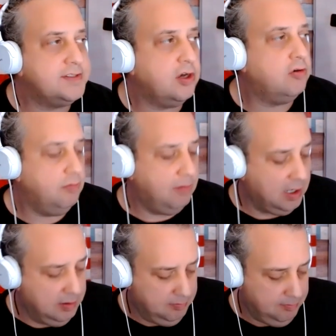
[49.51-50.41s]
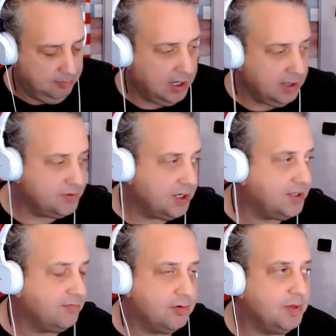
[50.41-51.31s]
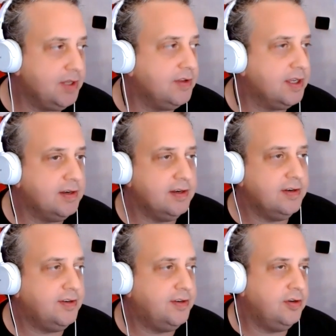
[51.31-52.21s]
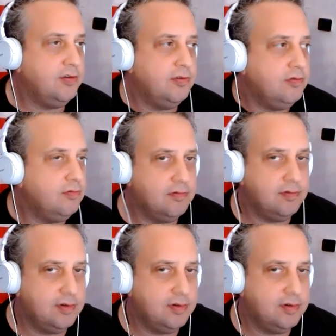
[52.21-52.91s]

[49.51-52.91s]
so my objective would be then to